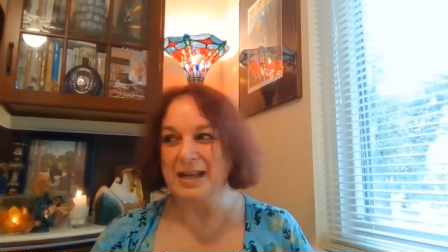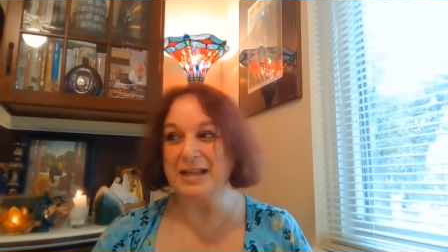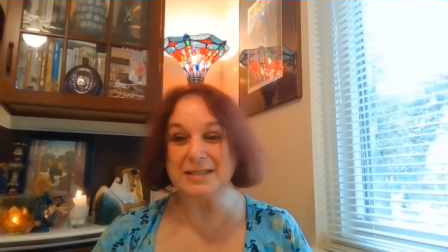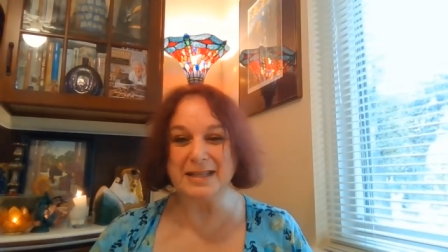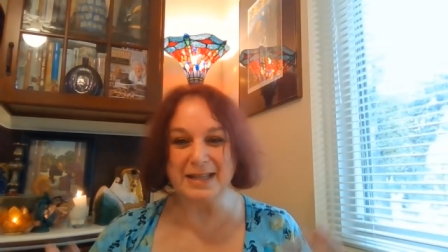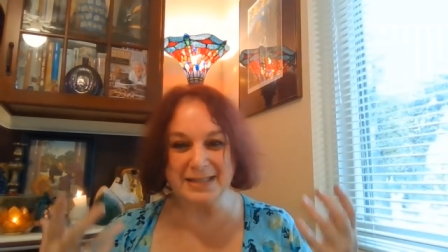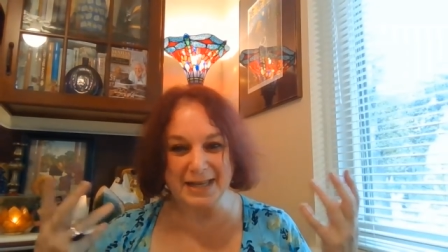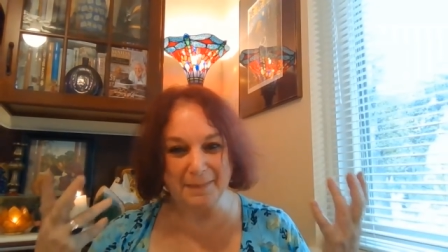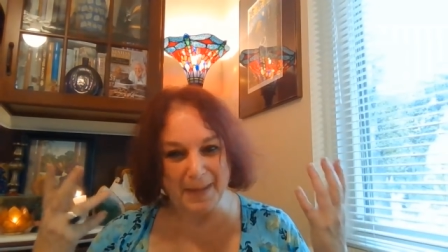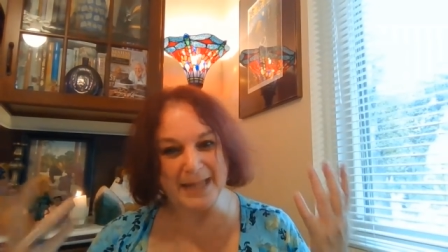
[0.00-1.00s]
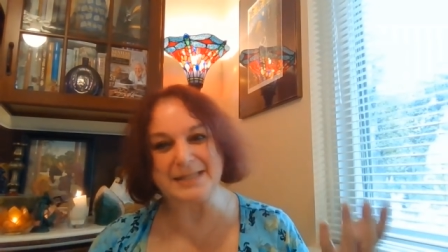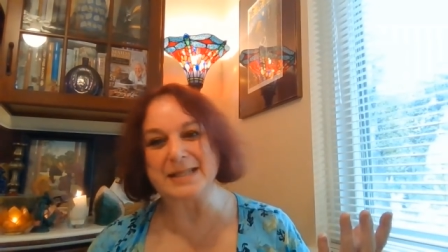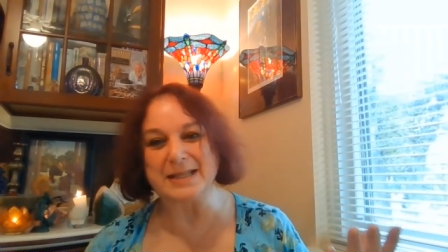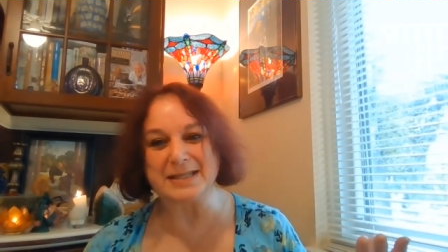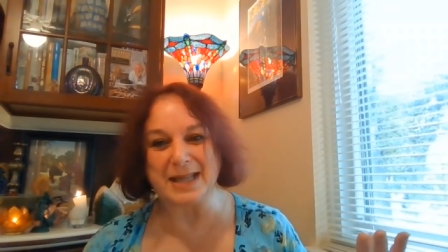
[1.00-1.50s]
Isn't, isn't he
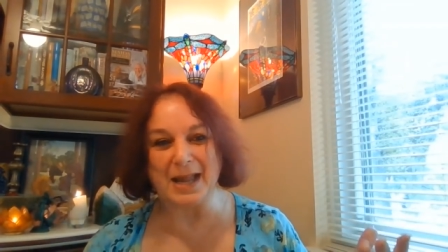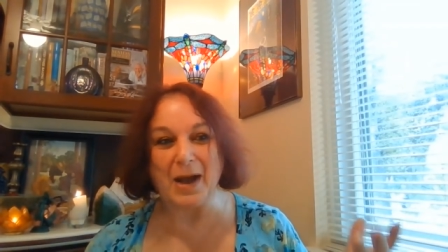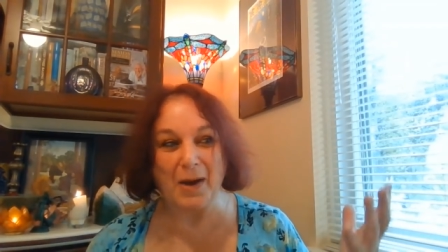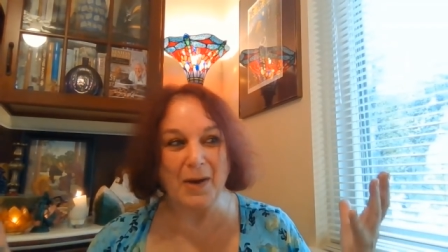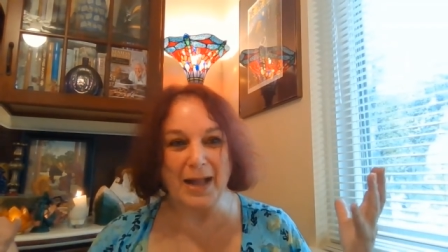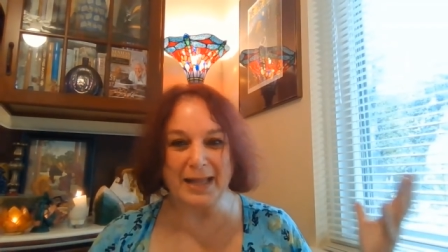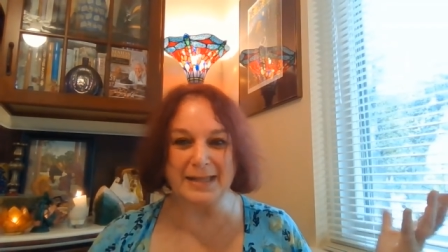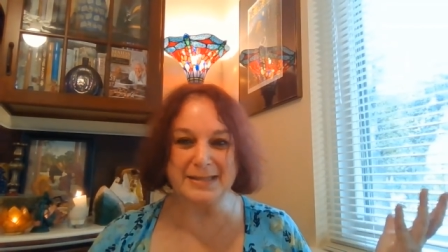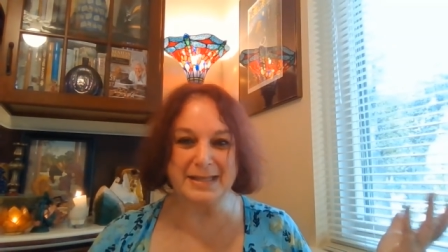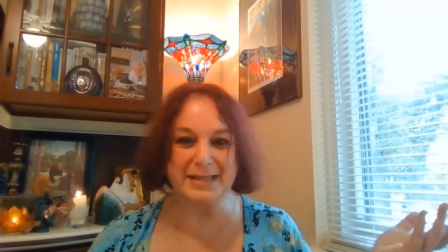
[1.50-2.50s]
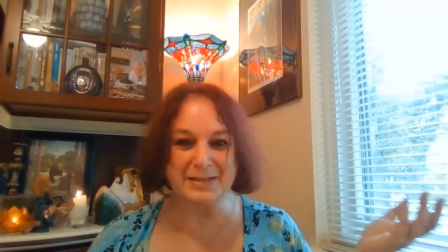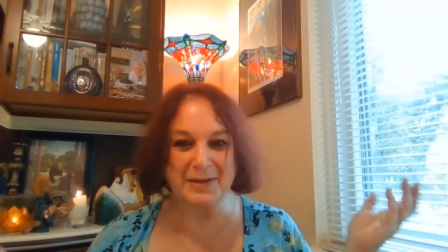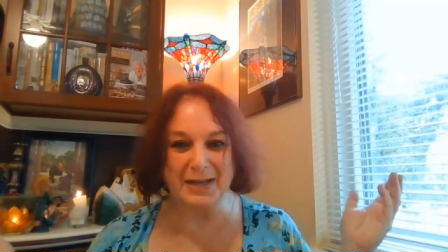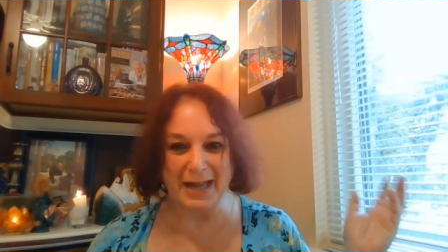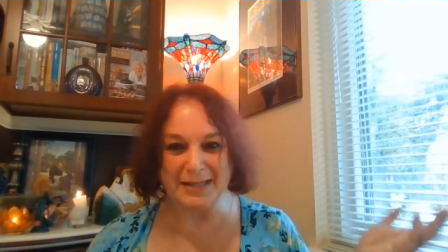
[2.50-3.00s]
basically saying, oh, I guess these
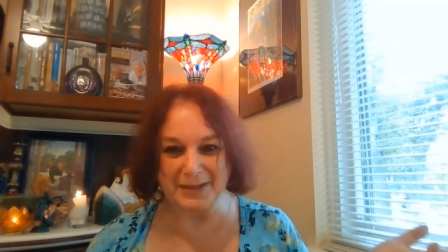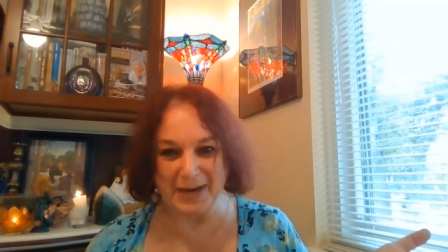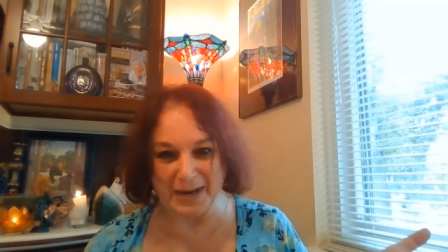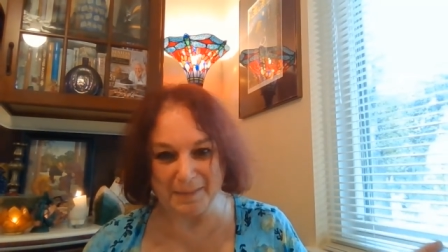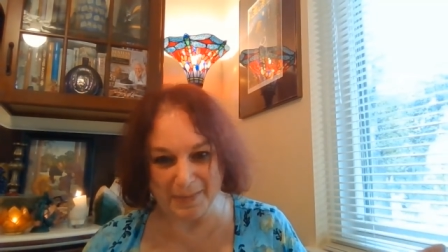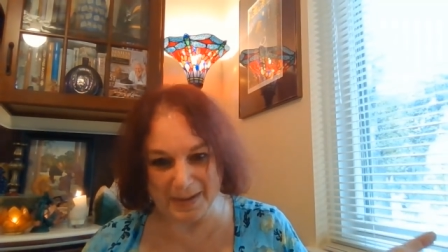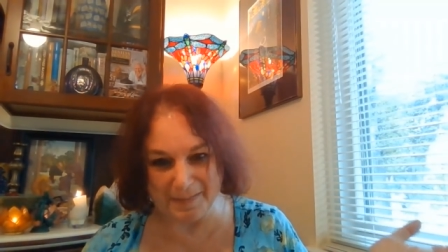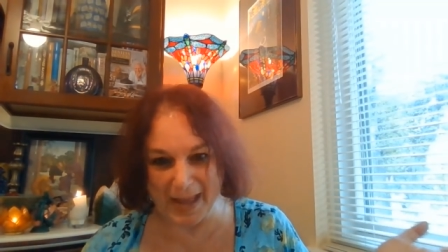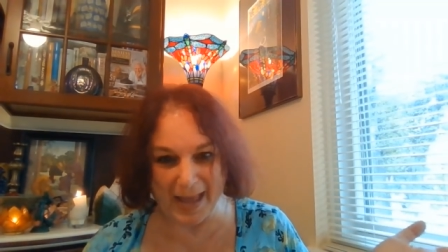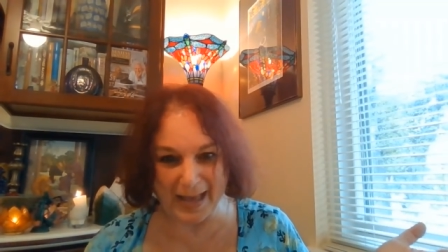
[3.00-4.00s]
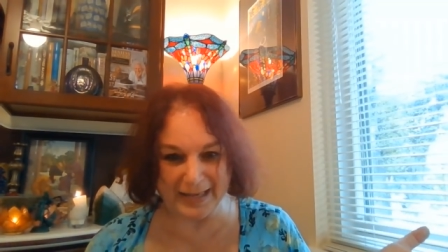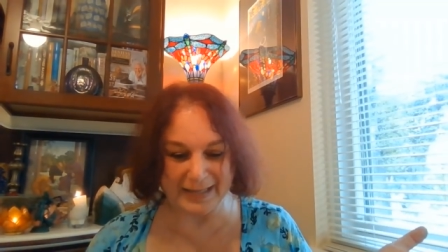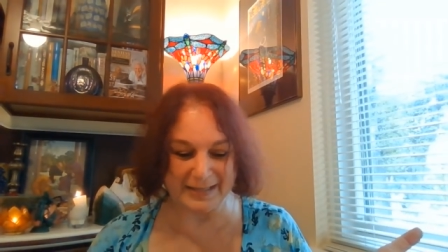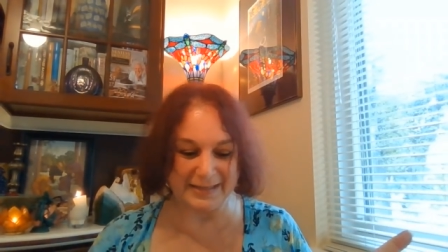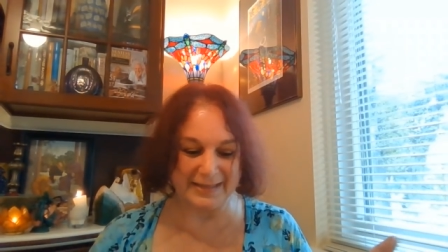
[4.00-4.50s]
hurricanes are getting pretty bad?